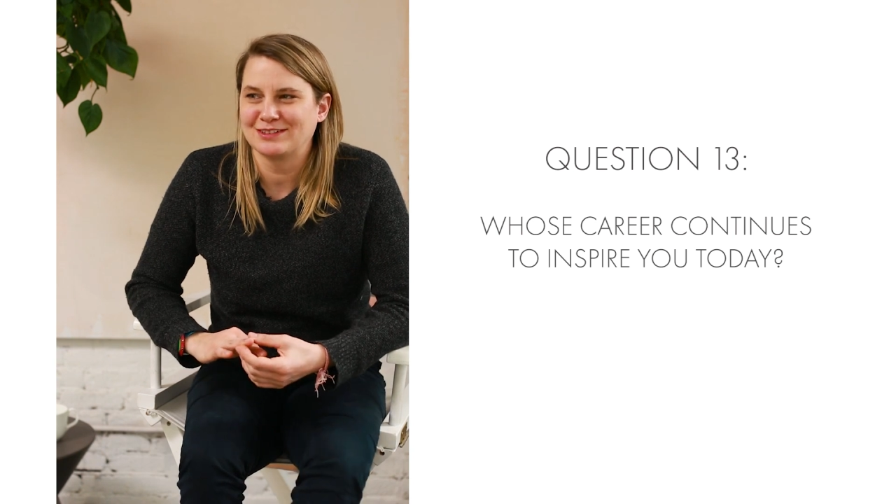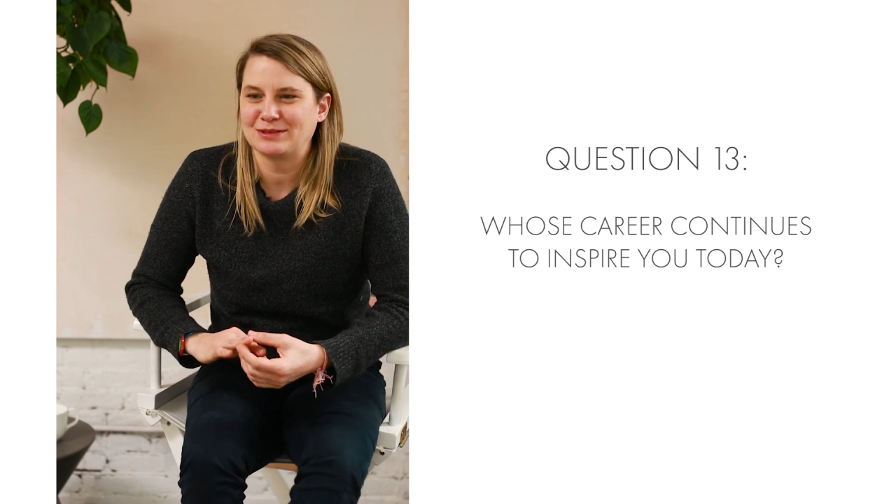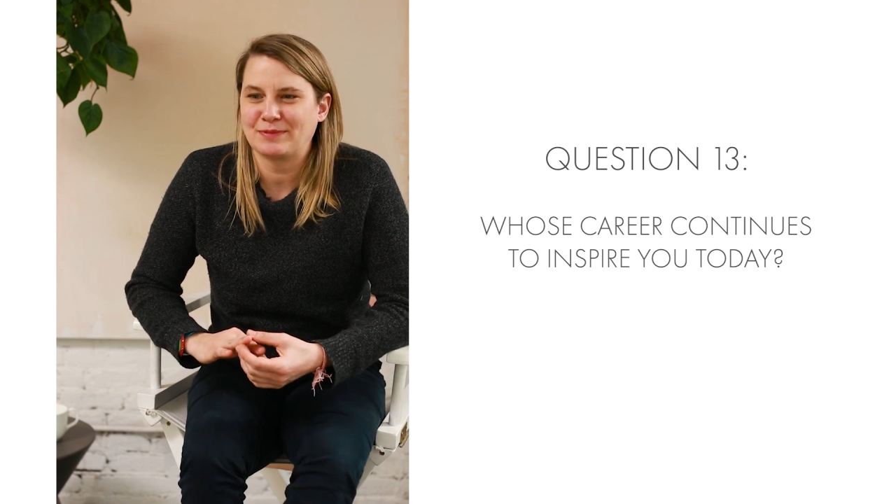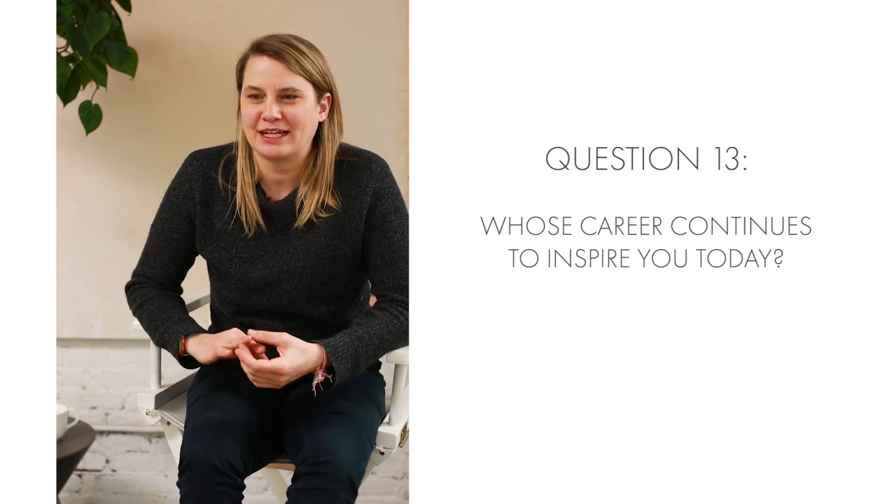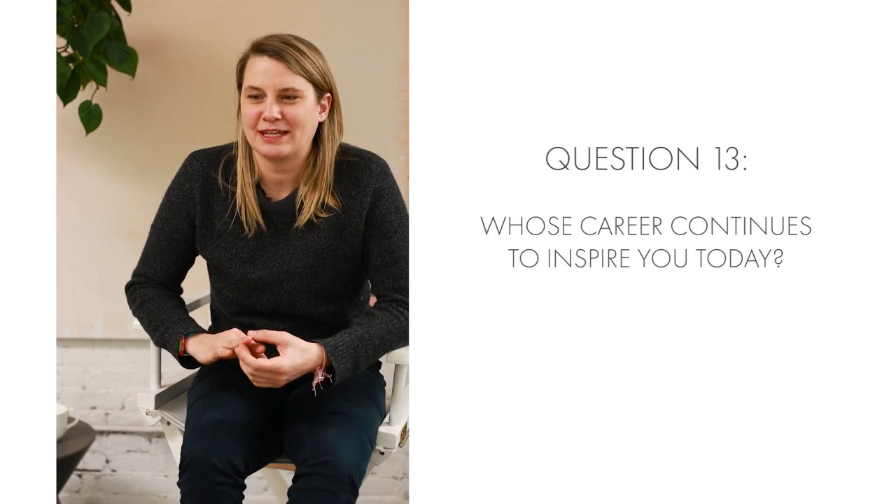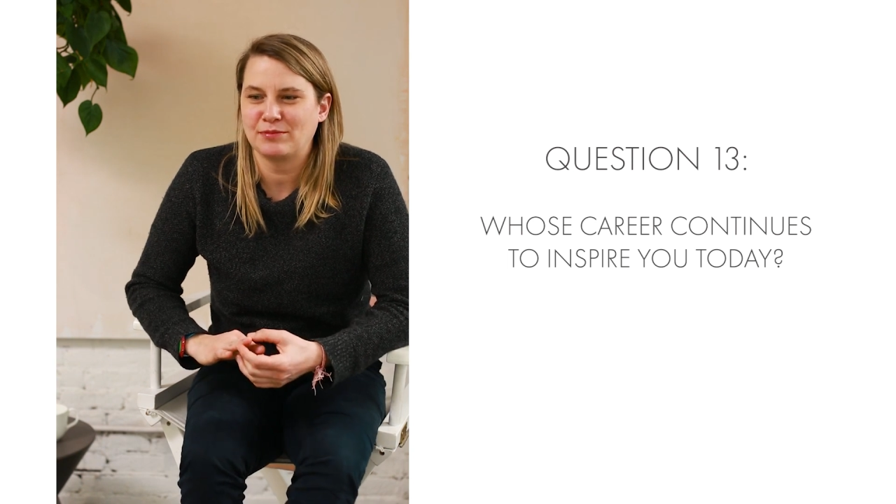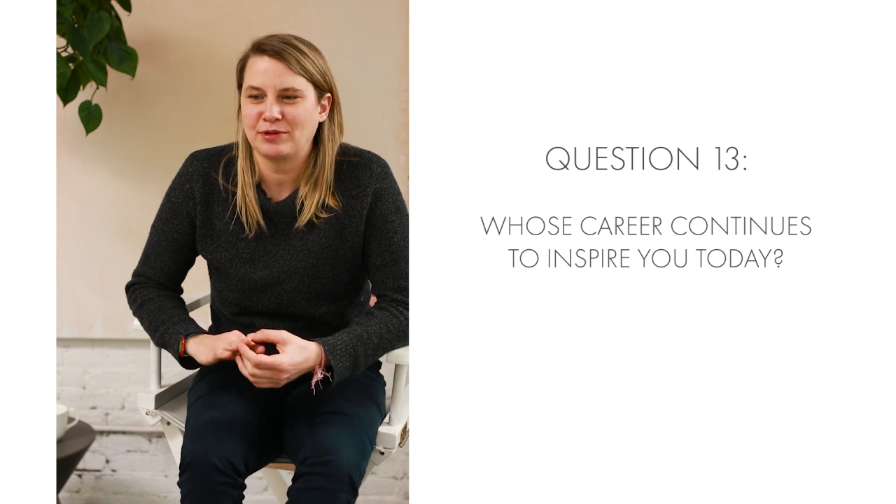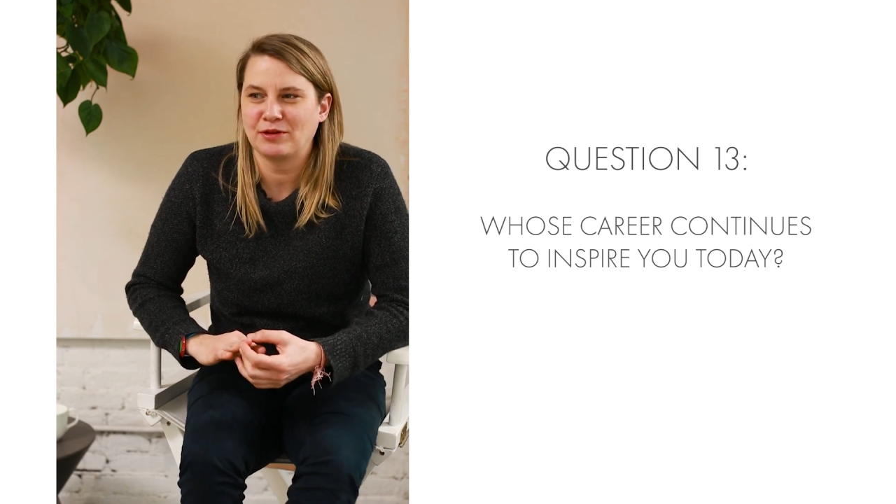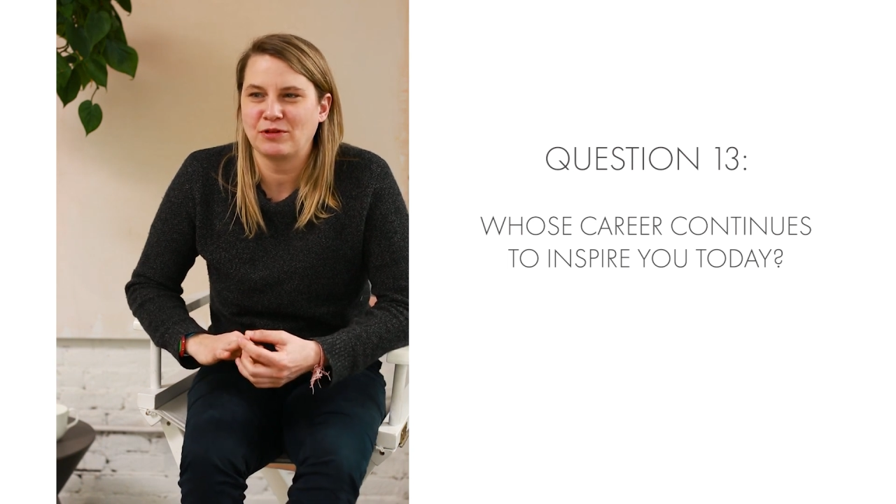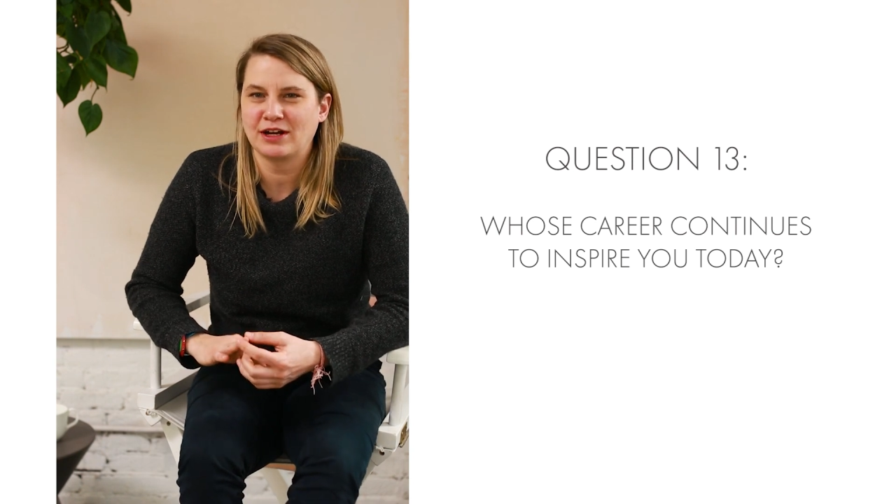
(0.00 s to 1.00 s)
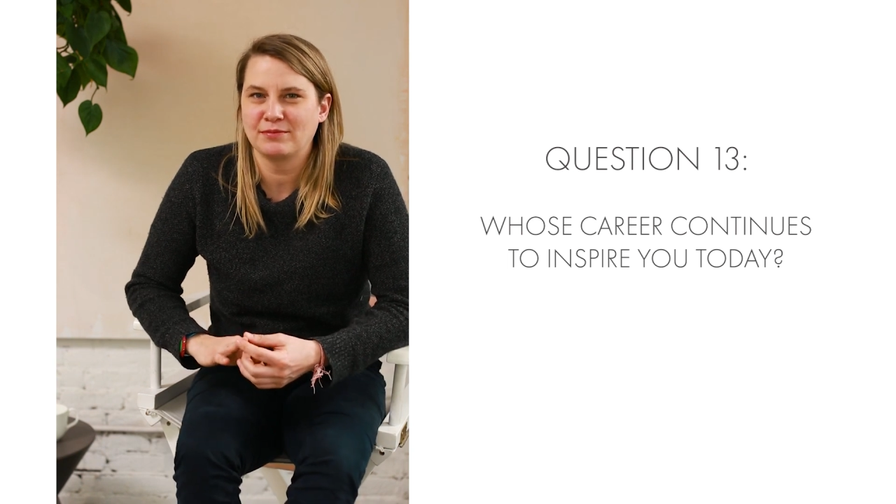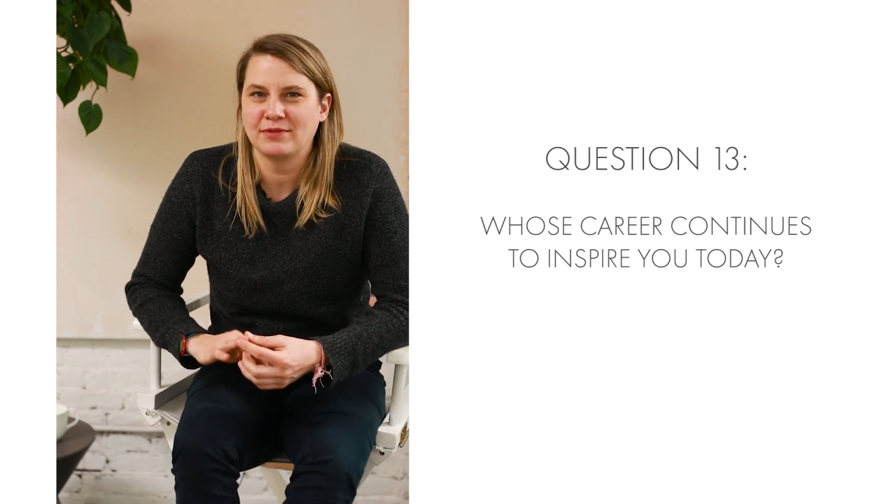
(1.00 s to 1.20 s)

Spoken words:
there's many, but one of